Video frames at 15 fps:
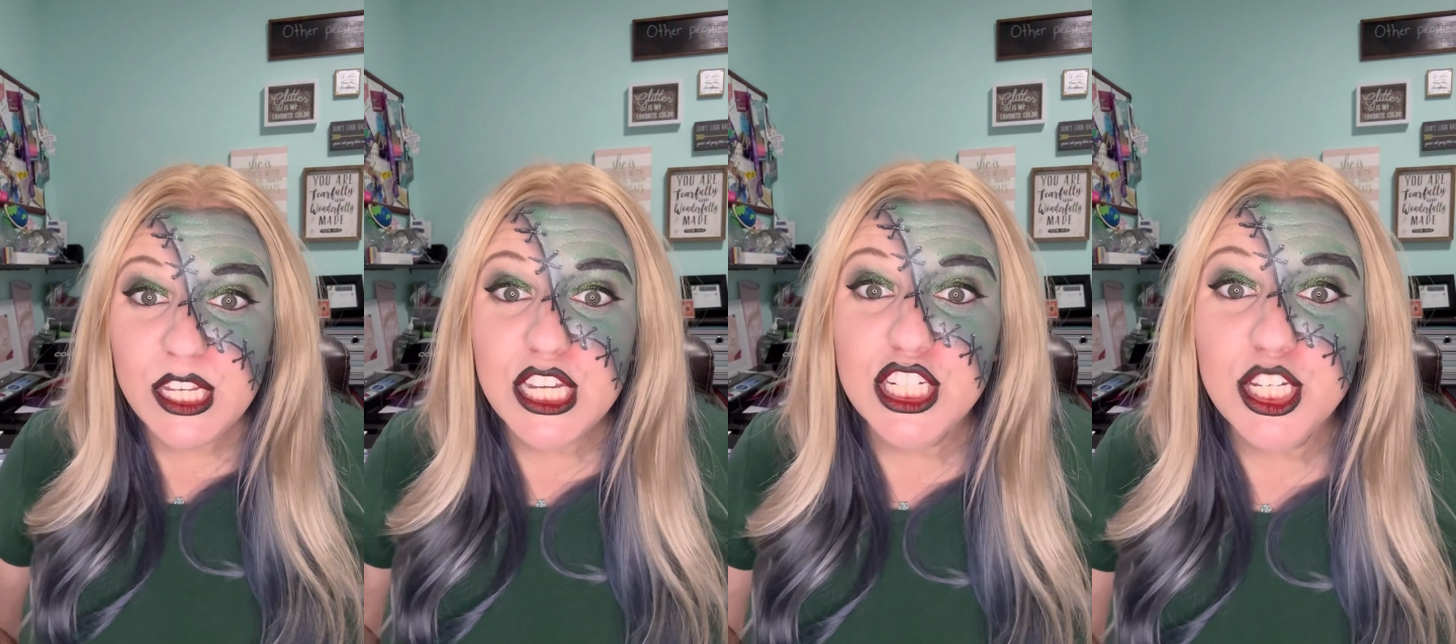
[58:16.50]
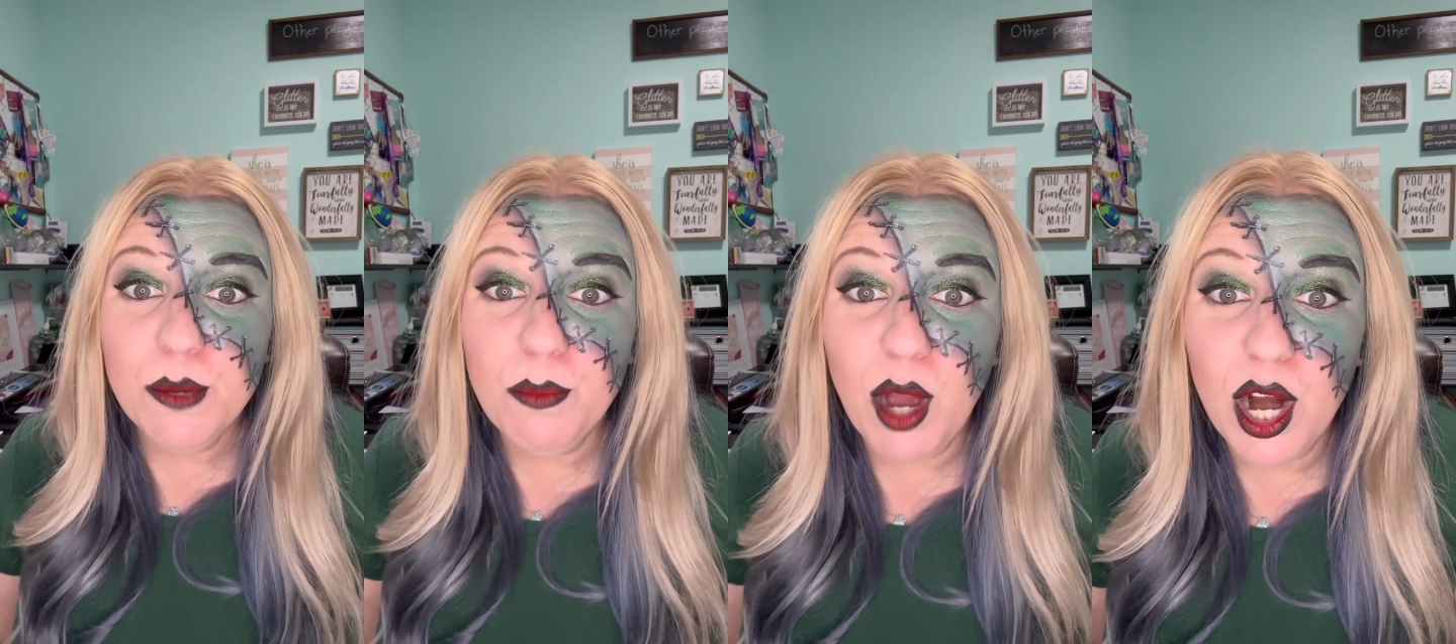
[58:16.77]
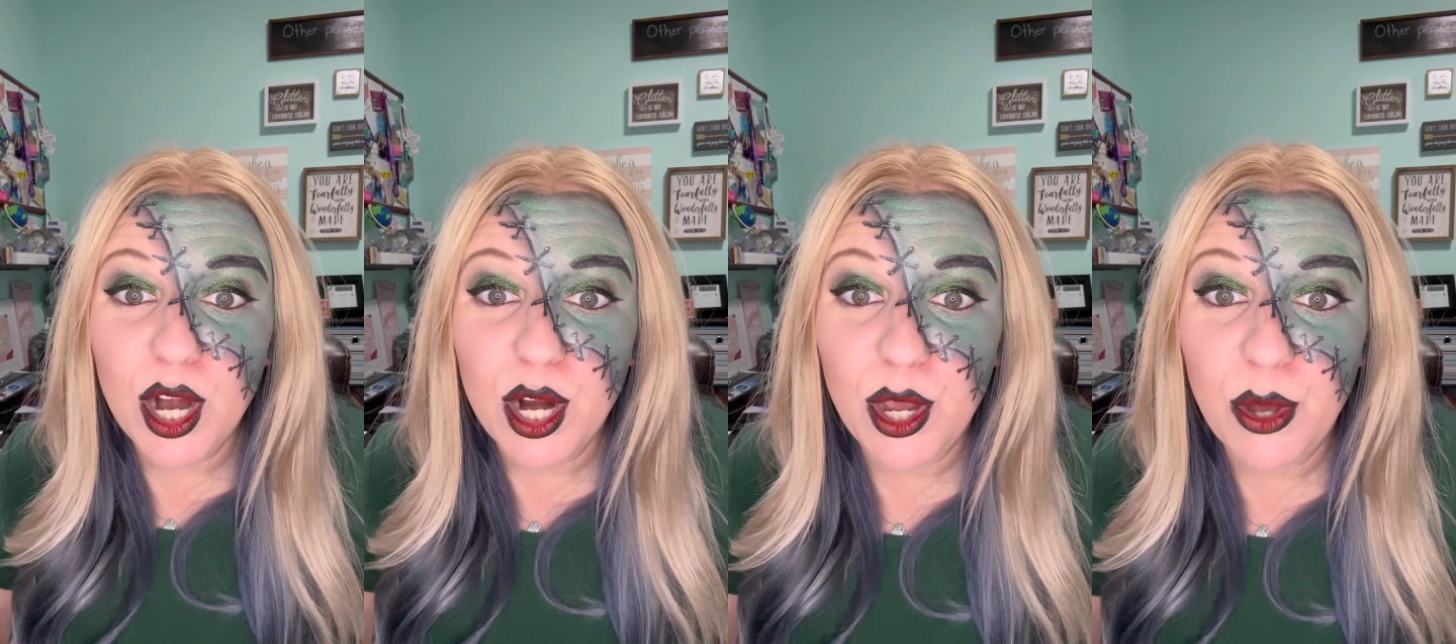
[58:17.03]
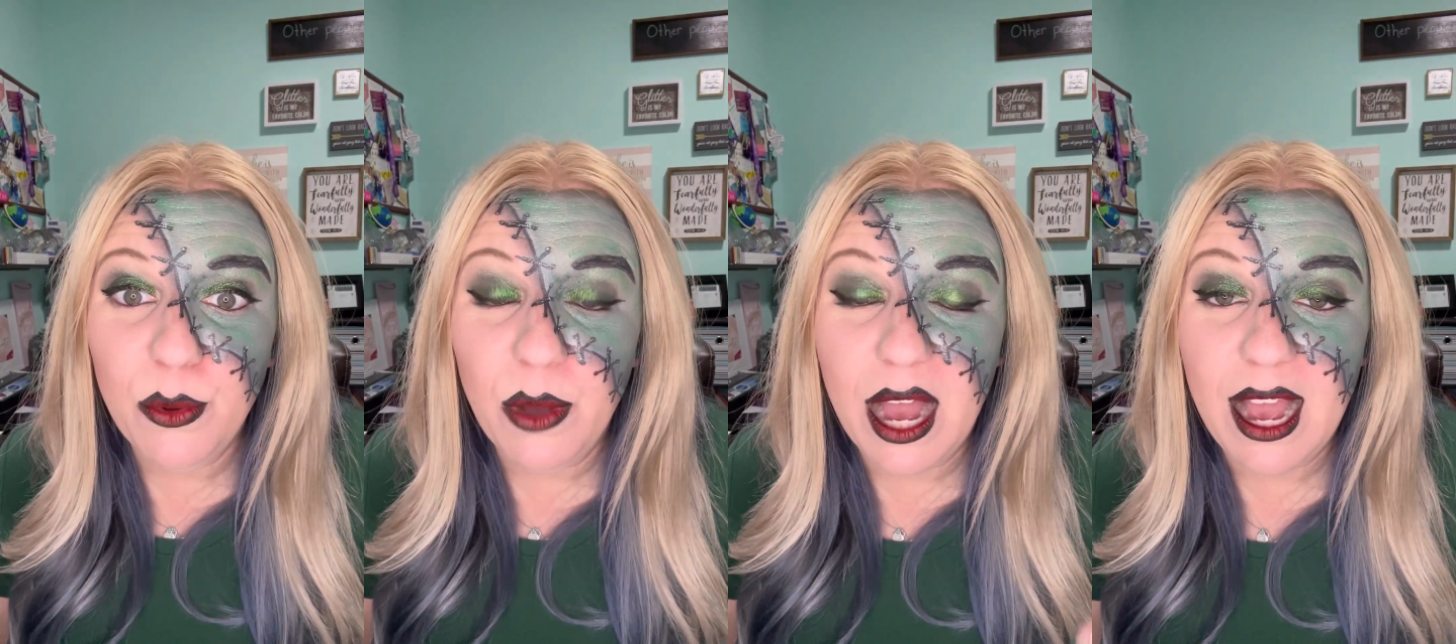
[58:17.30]

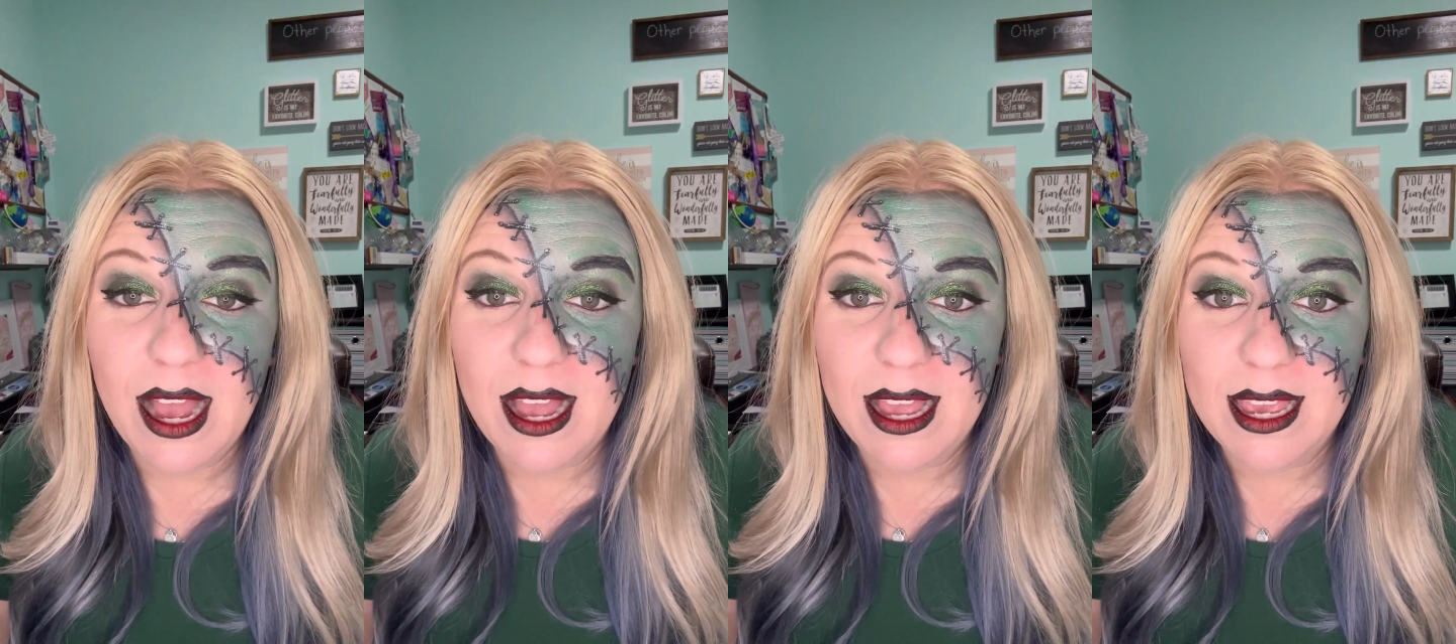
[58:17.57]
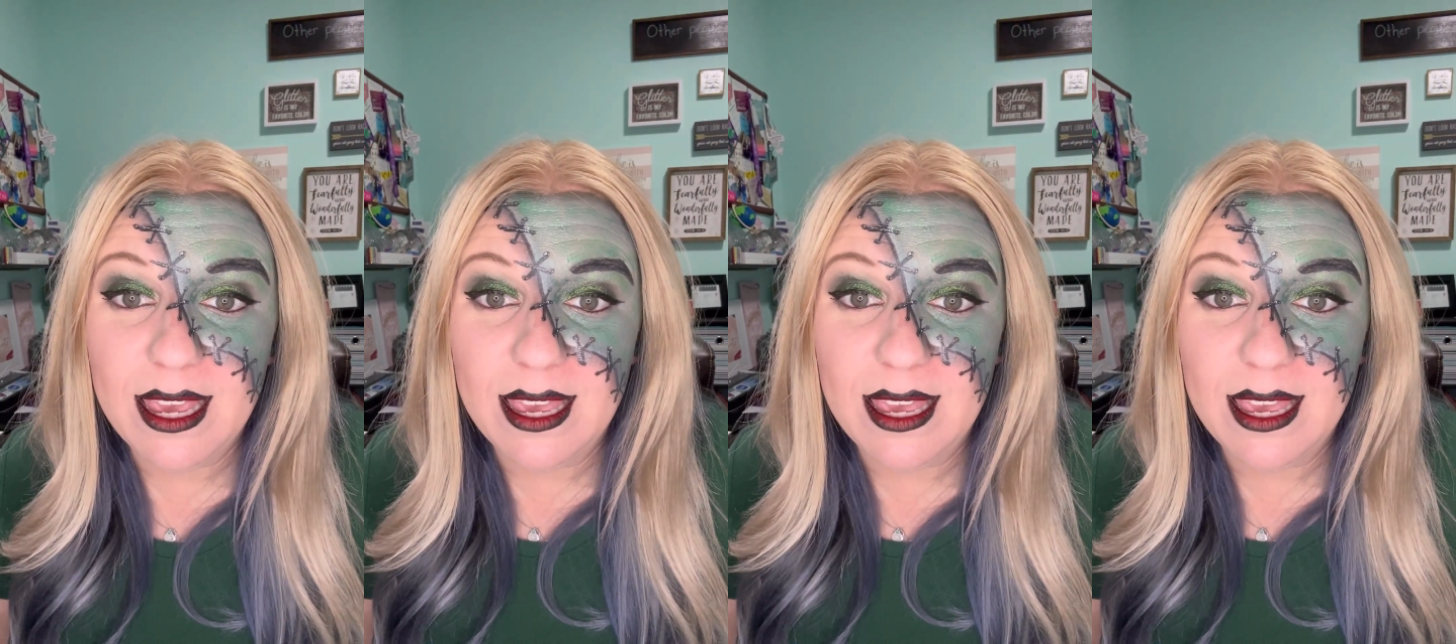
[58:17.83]
Tomorrow I